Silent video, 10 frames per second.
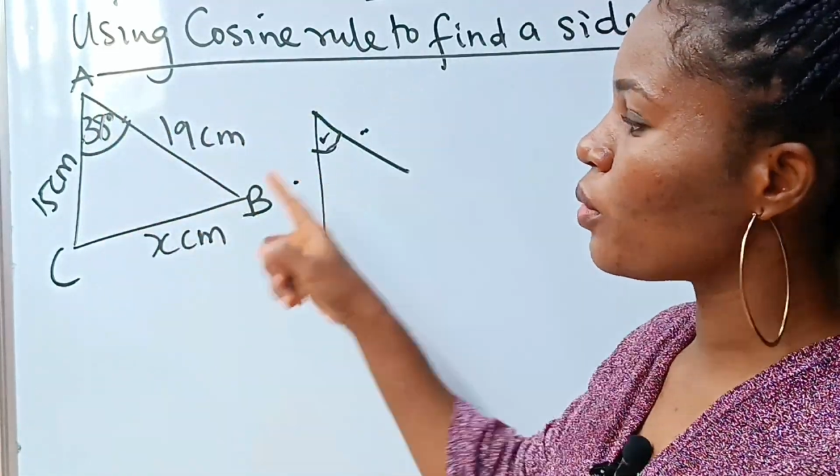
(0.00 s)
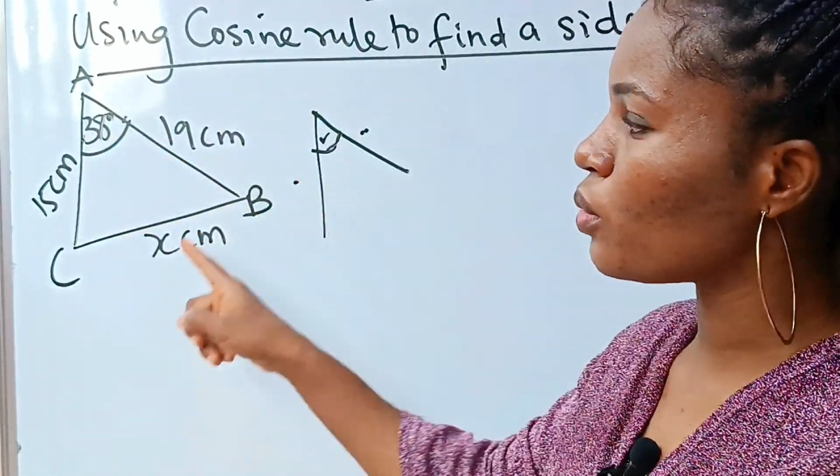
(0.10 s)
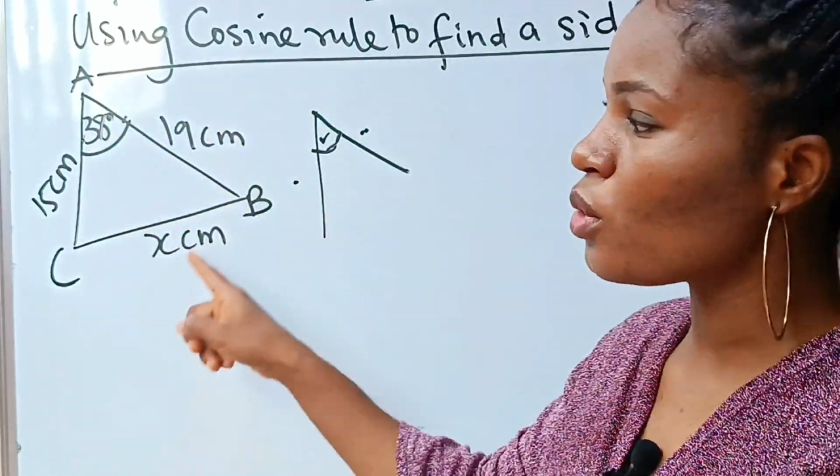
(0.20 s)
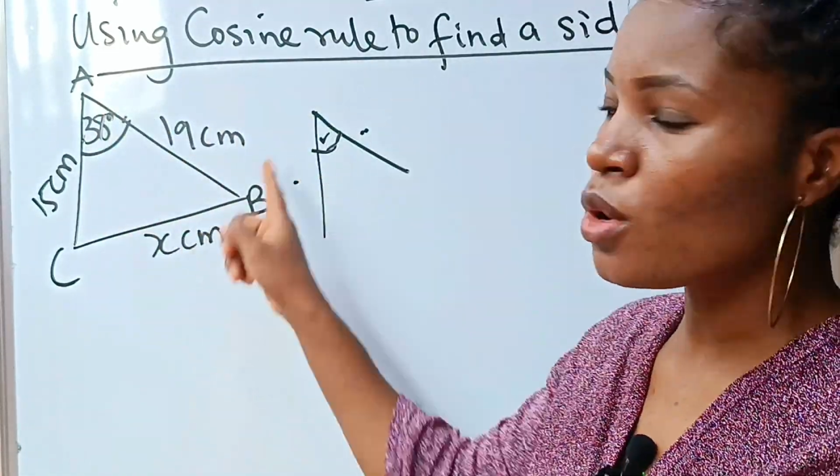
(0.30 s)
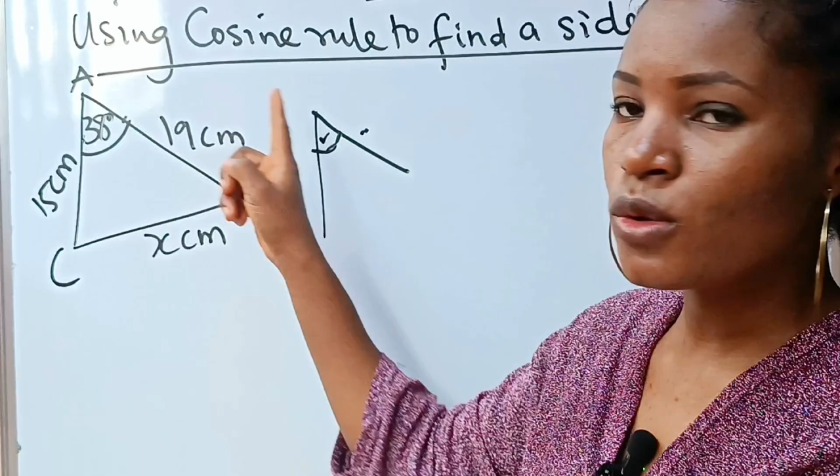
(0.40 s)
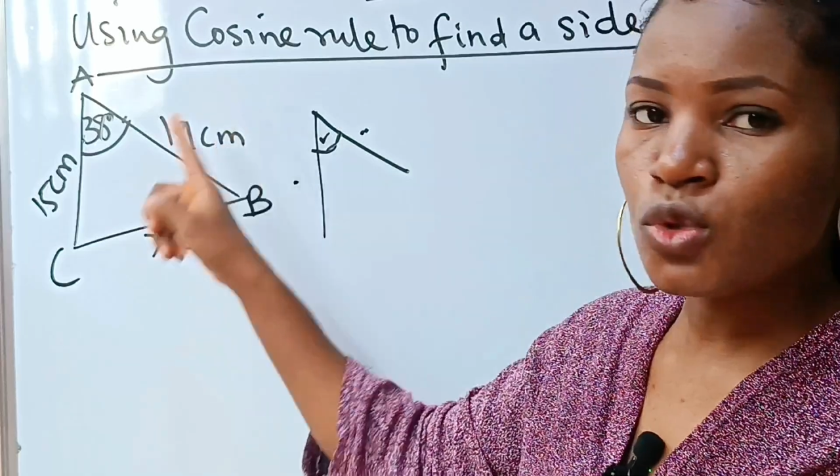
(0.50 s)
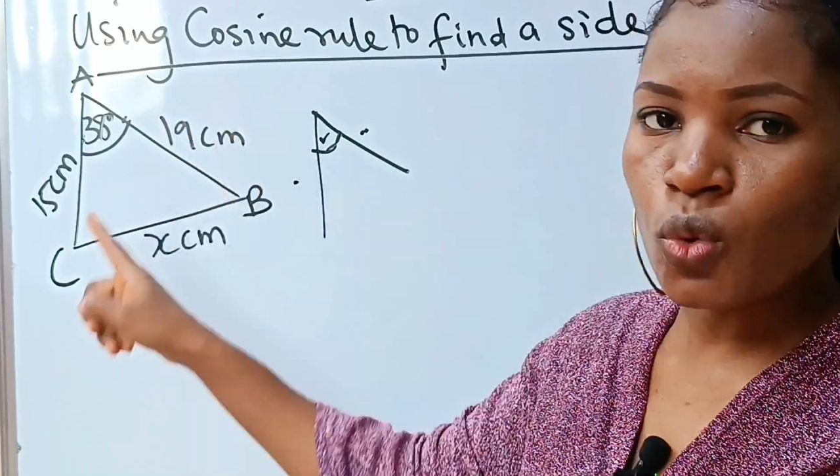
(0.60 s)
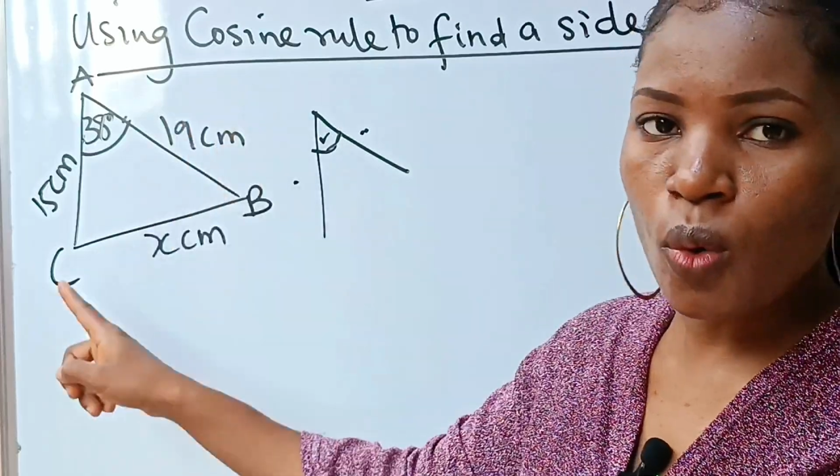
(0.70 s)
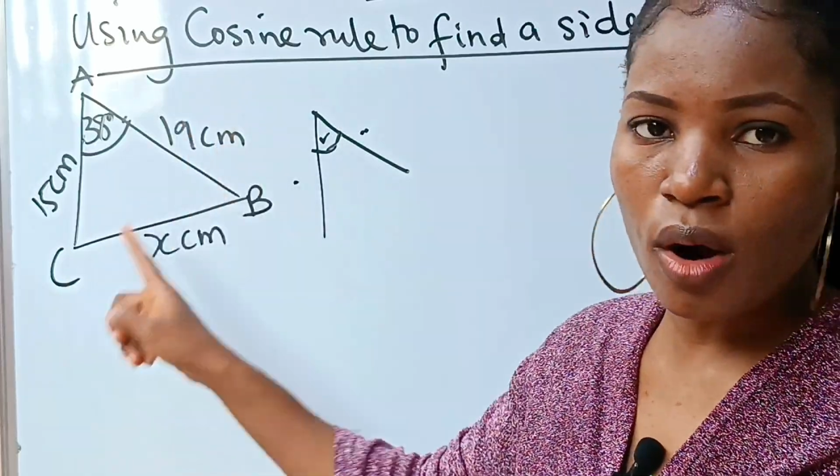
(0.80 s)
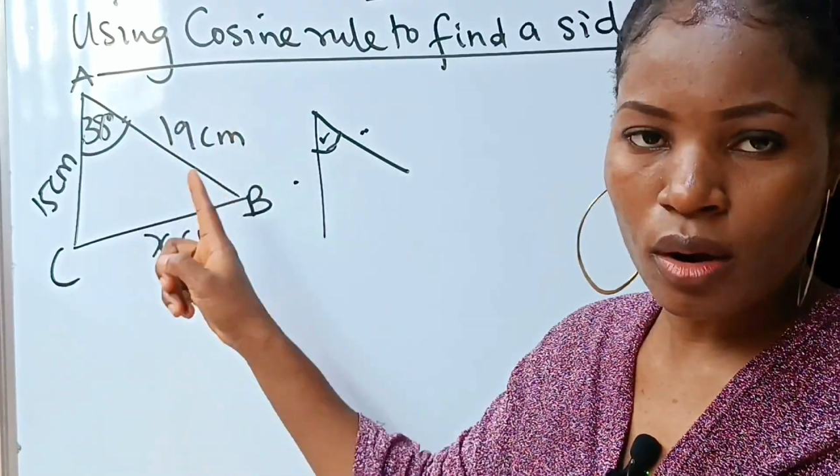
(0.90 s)
rule
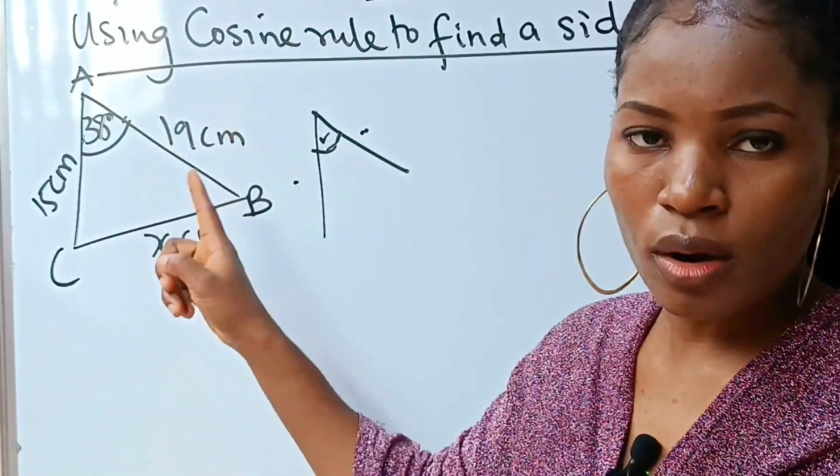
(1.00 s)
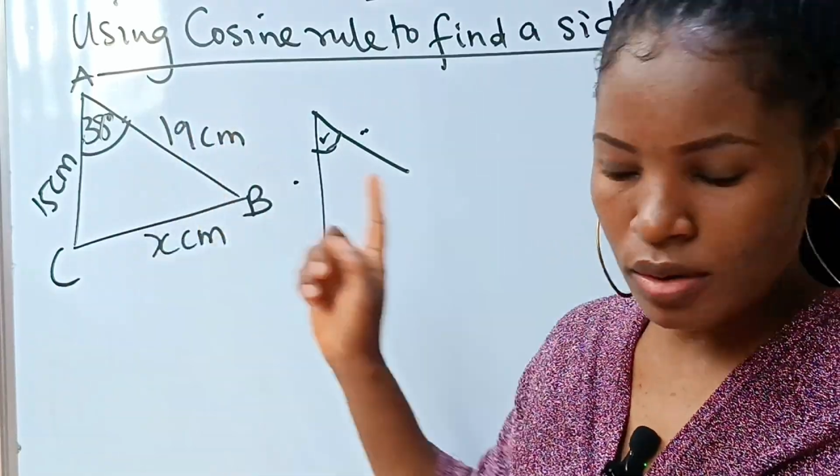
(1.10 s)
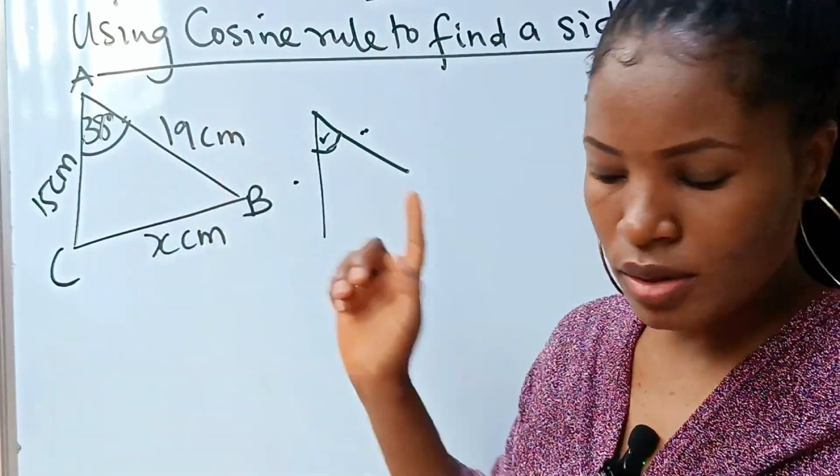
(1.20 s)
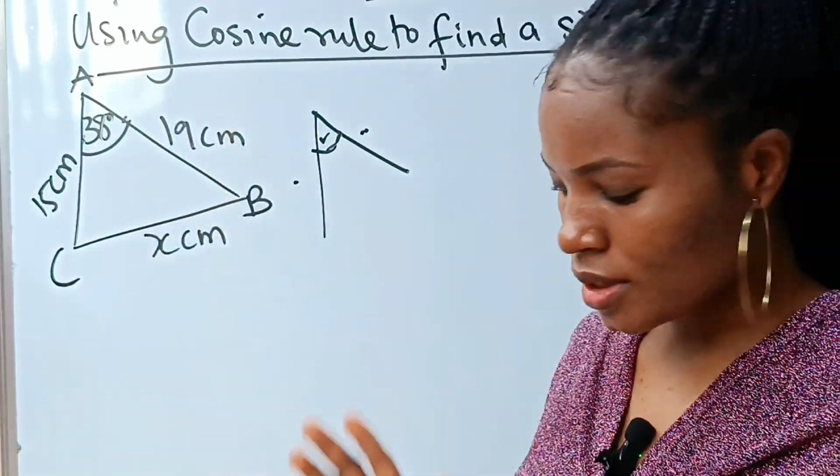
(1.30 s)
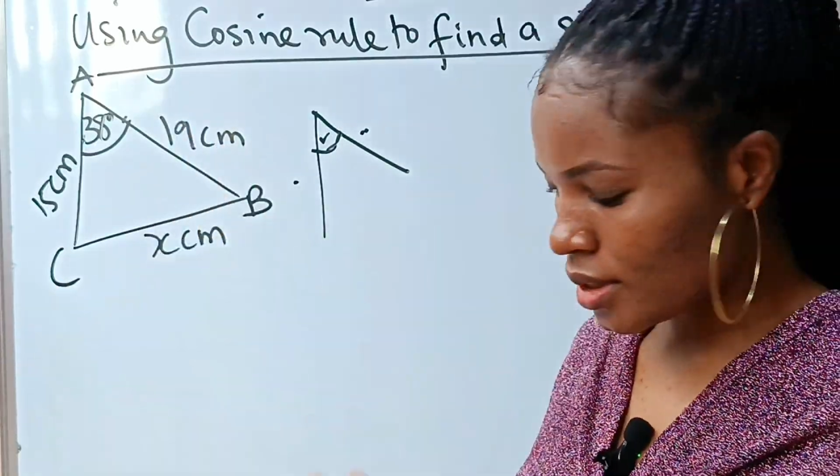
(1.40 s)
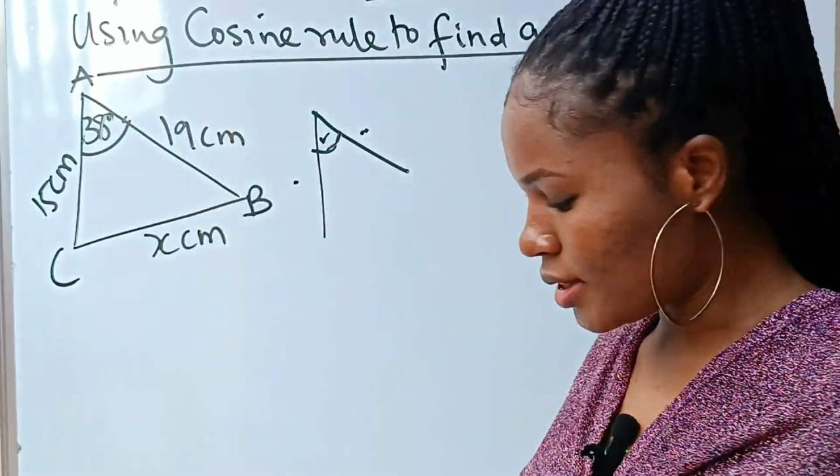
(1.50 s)
to work on